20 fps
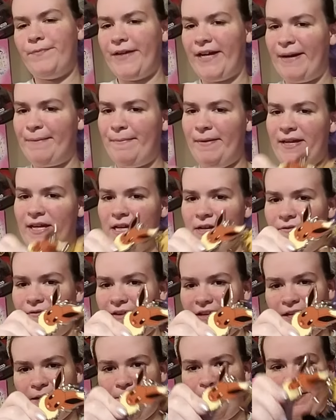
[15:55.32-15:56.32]
I got my
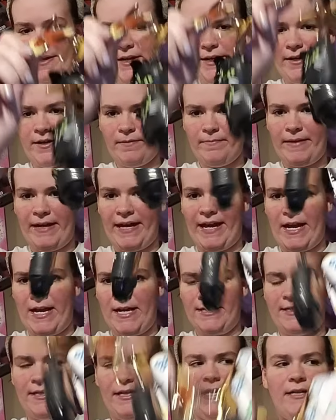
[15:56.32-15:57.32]
EV up here and my
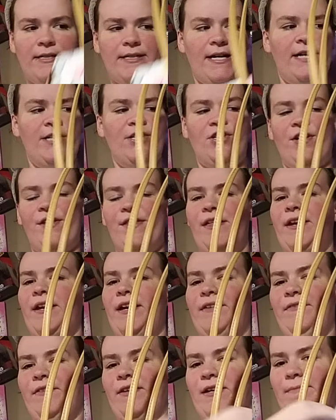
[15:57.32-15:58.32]
hand sanitizer. Then
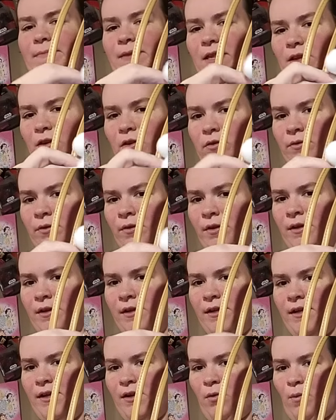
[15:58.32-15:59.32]
I've got my little
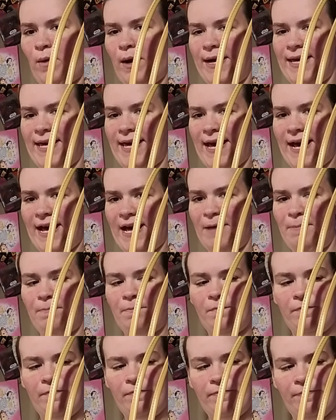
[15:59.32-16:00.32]
white cat
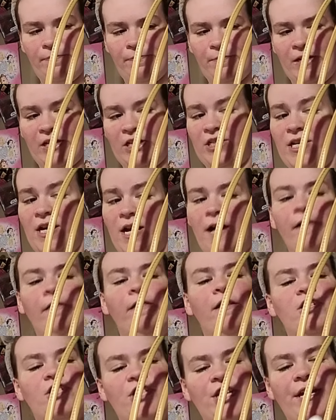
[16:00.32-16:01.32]
which,
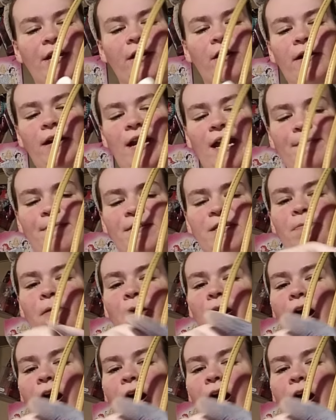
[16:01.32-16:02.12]
legit, her name is